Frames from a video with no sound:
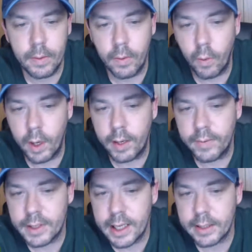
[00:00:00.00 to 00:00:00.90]
one of
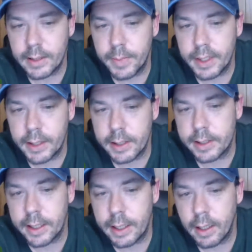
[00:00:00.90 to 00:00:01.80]
us has to basically
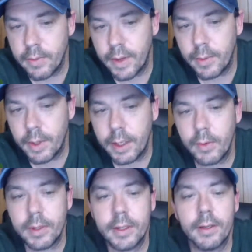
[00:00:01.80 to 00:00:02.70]
take care of Emily
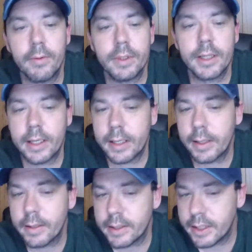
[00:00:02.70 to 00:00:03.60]
while the other one's taking
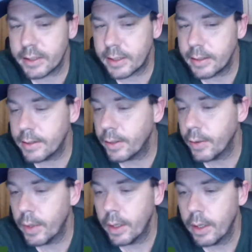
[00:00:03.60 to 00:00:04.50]
care of Jesse.
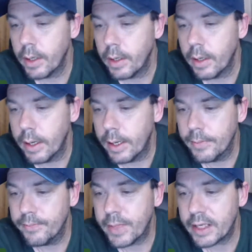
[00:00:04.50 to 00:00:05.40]
So
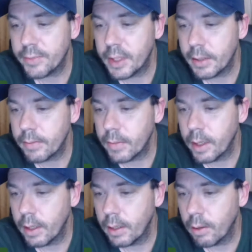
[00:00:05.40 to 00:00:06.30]
that's been
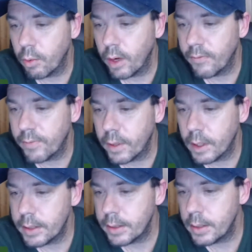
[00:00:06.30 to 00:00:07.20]
a little rough for
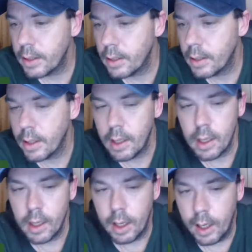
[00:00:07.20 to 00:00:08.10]
us.
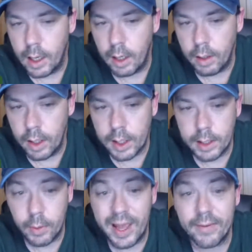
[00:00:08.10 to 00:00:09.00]

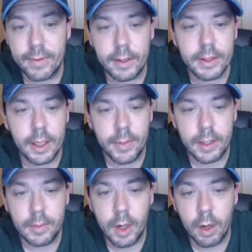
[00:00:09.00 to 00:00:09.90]
Luckily, we have a nurse coming
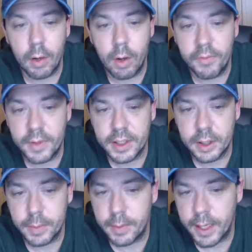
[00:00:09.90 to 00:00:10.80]
tomorrow. Hopefully,
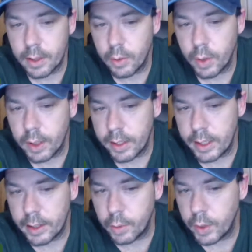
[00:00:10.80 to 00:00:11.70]
she'll be back to work
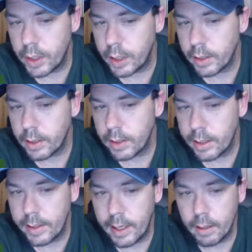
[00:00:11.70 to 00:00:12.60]
next week,
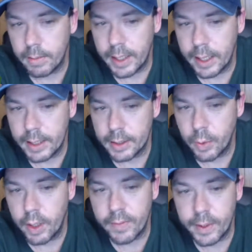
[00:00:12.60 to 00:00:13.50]
and that'll be at least
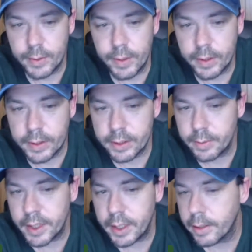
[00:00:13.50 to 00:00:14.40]
one of our 2 nurses
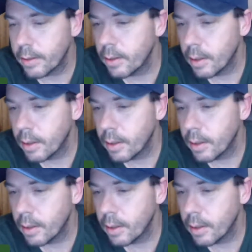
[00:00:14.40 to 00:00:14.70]
will be here.